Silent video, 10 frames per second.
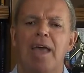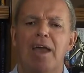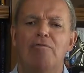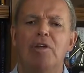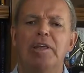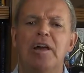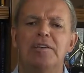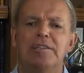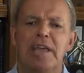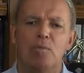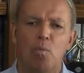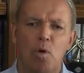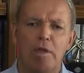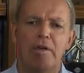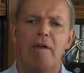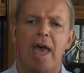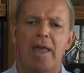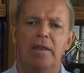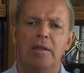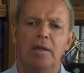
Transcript: and really understand where they're at